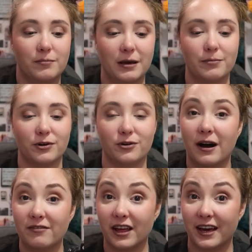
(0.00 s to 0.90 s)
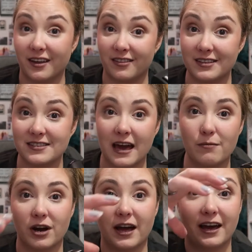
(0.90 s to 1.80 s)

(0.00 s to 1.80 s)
people who have like this camera